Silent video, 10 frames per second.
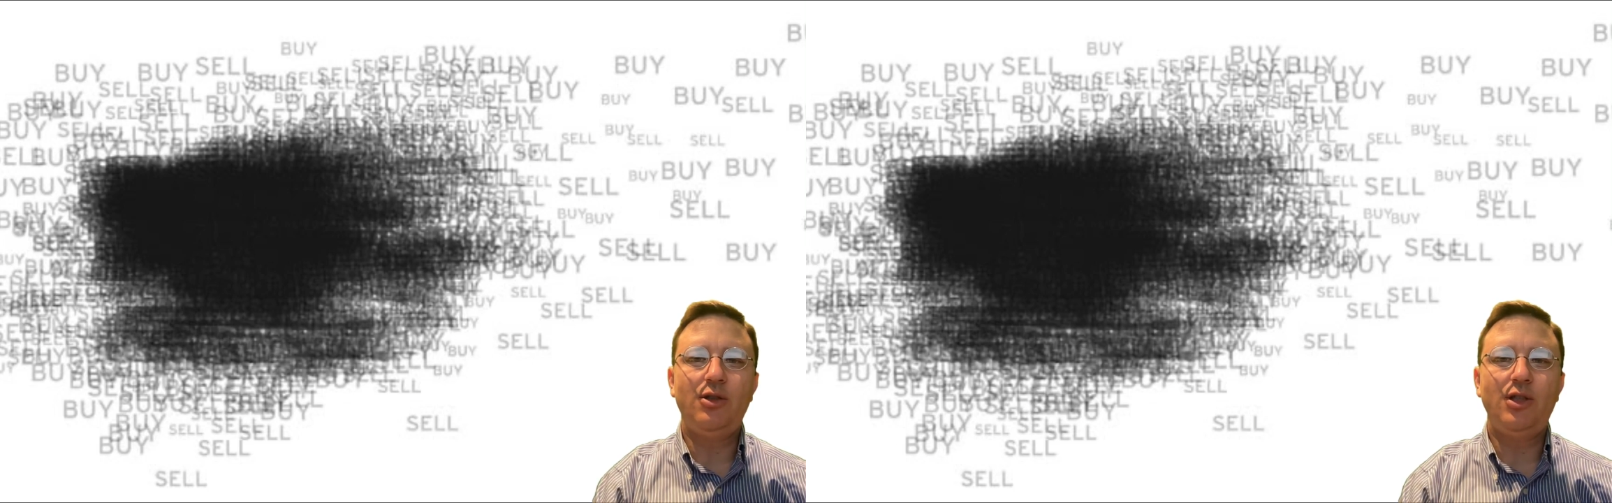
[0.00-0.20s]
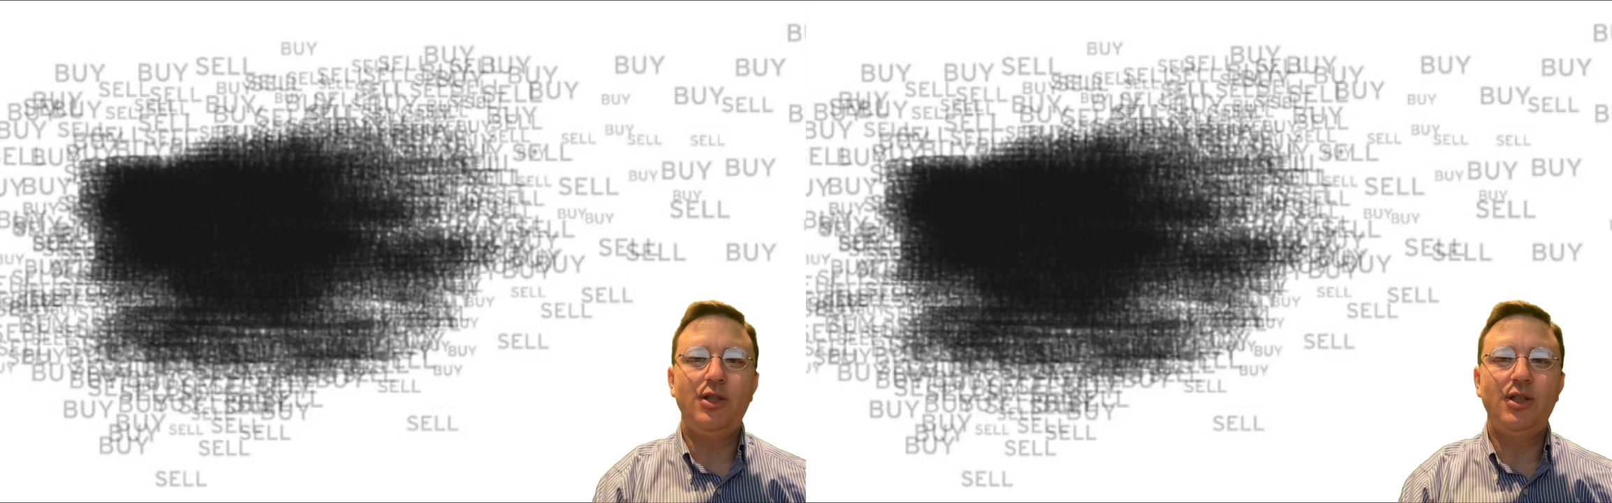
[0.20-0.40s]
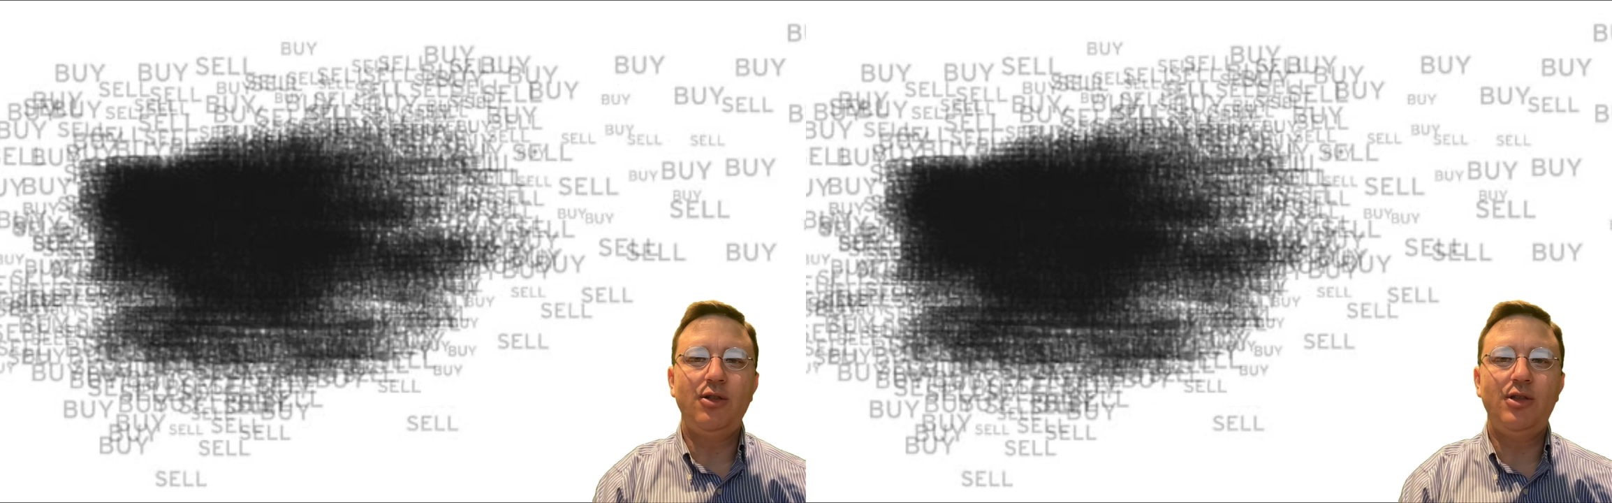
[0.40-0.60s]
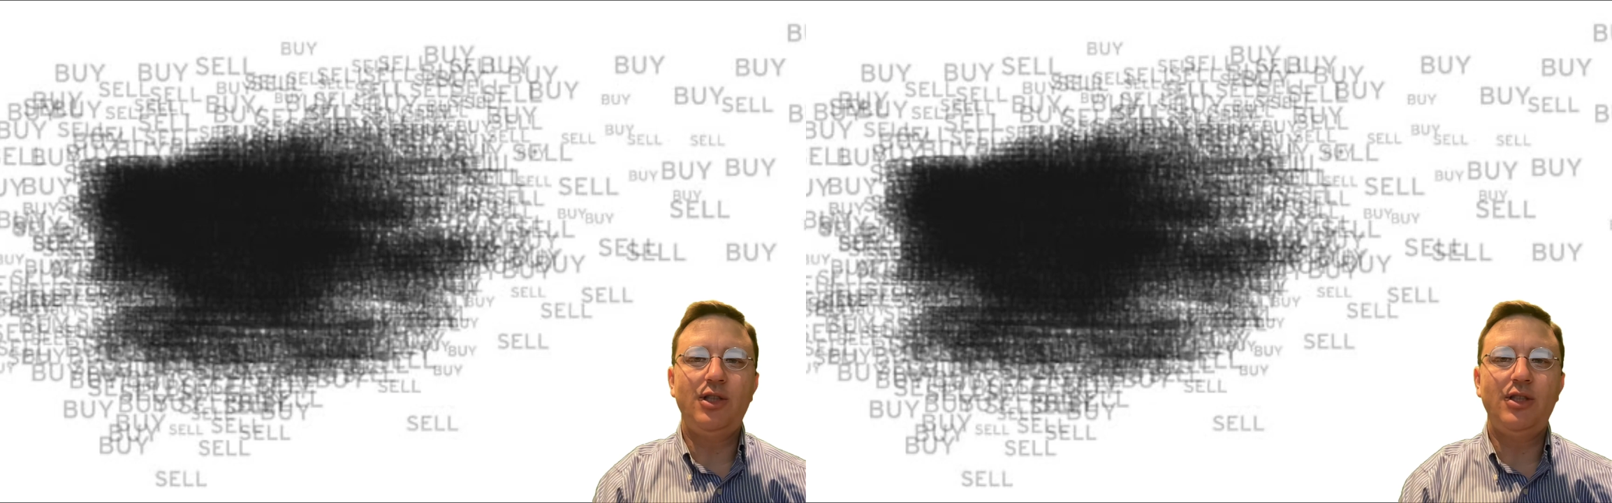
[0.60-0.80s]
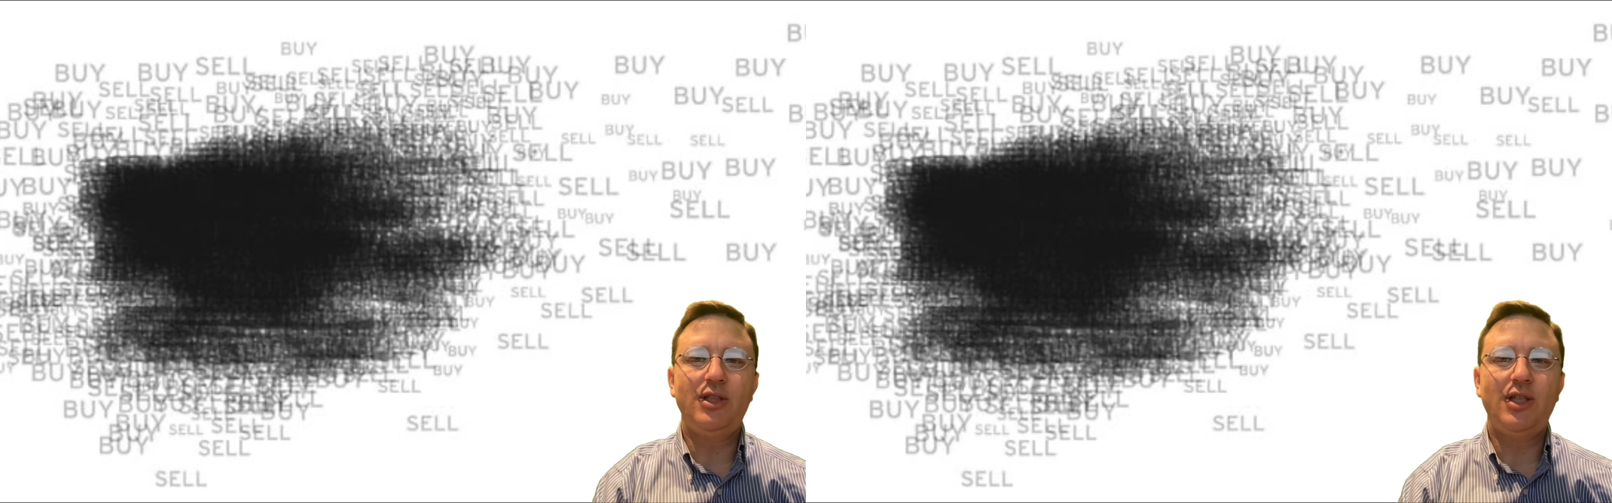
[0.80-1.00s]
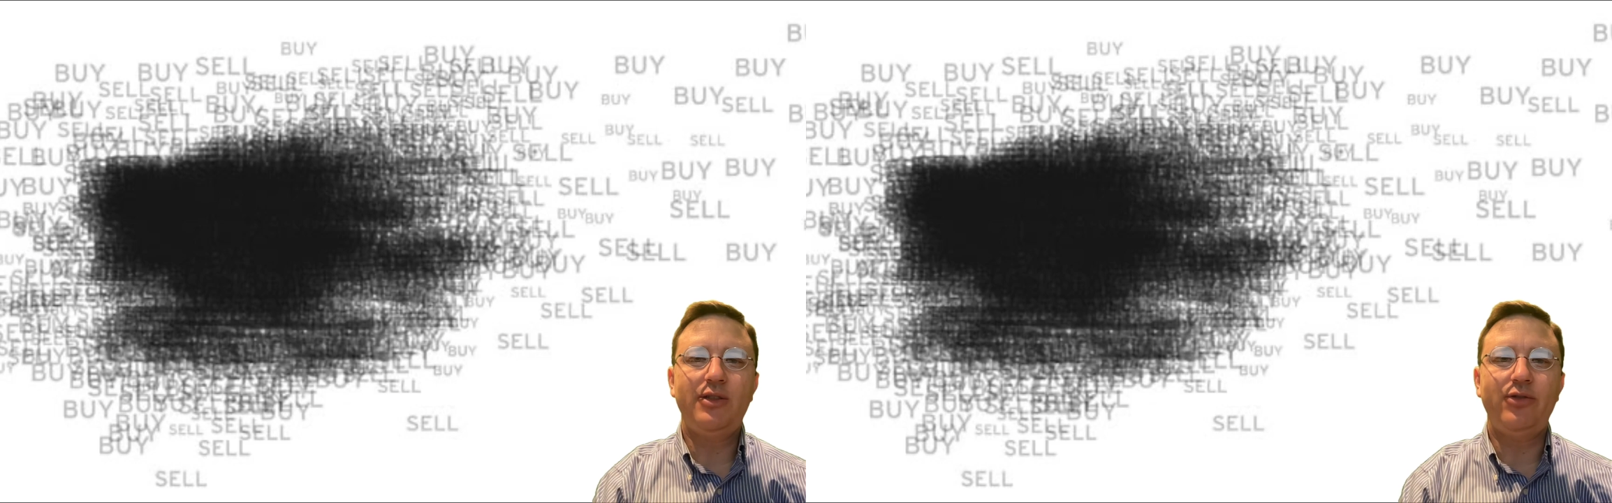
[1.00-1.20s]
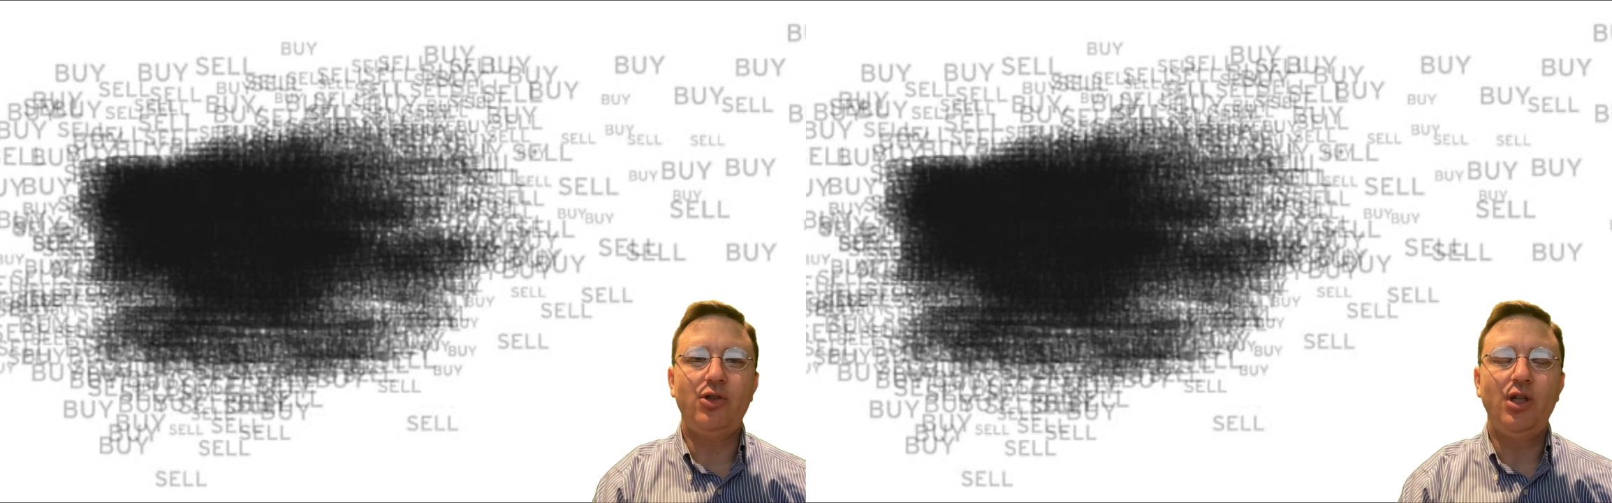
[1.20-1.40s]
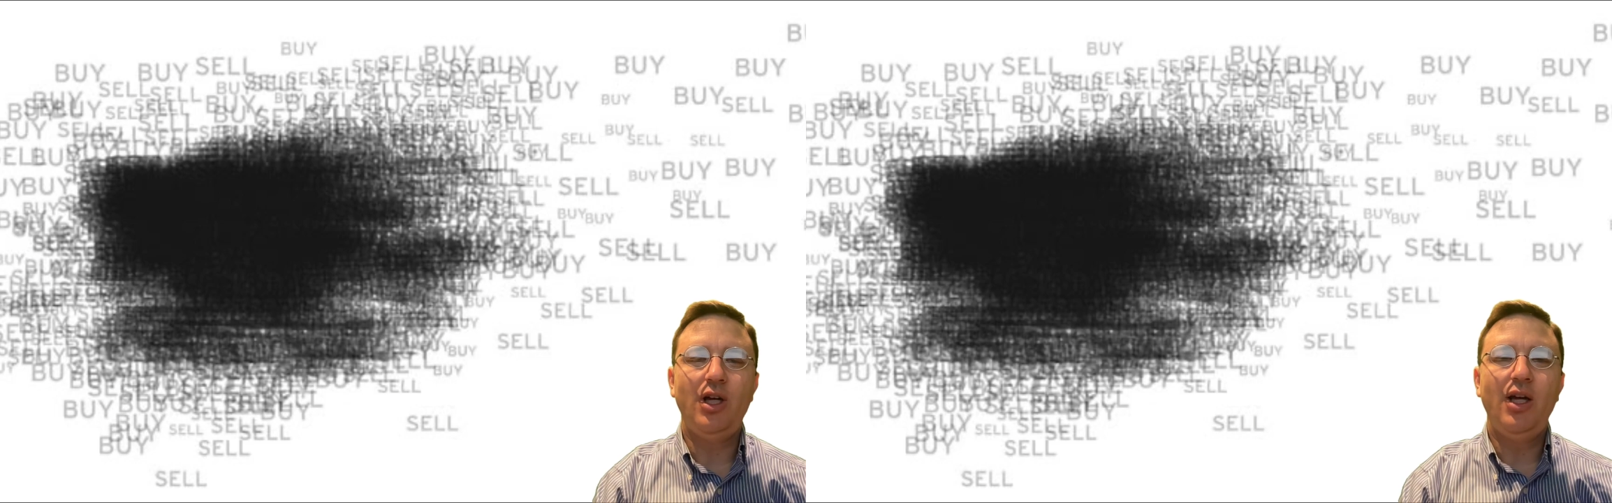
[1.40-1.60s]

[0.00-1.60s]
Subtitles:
considered successful